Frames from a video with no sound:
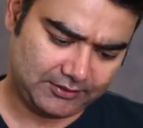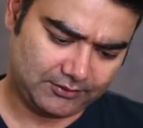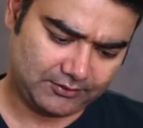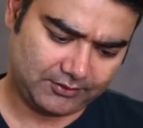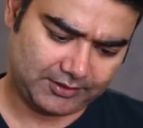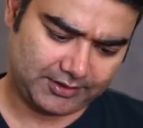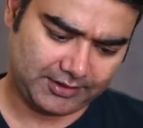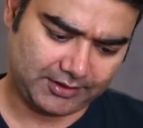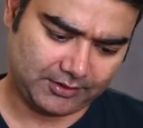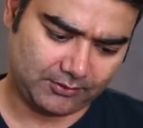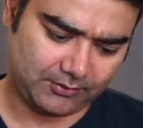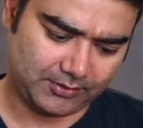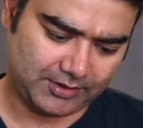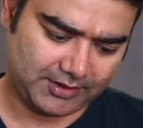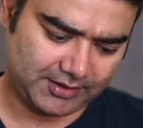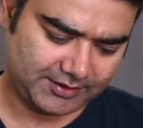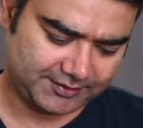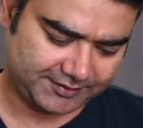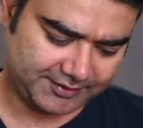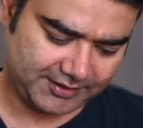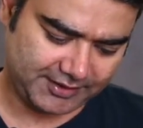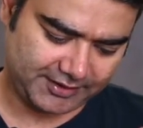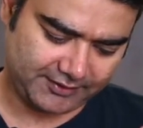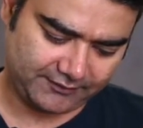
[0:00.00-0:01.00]
Okay, where
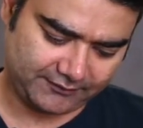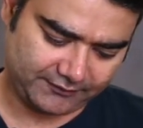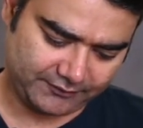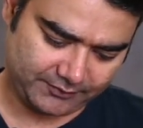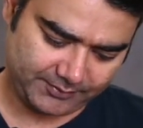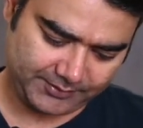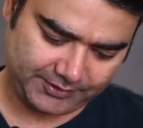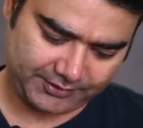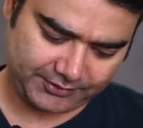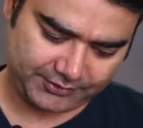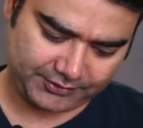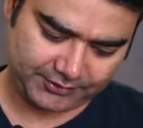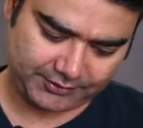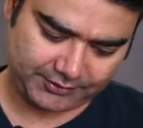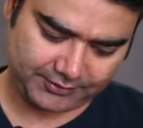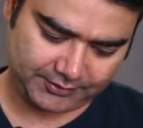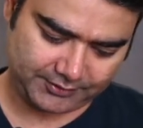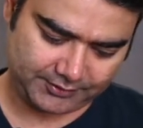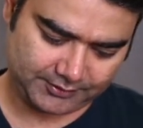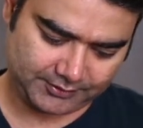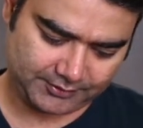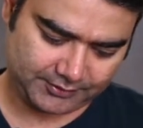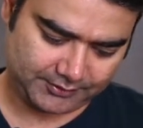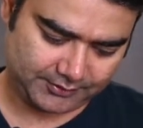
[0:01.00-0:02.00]
is that
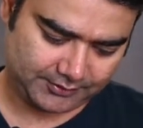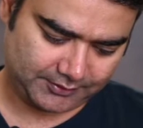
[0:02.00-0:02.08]
information?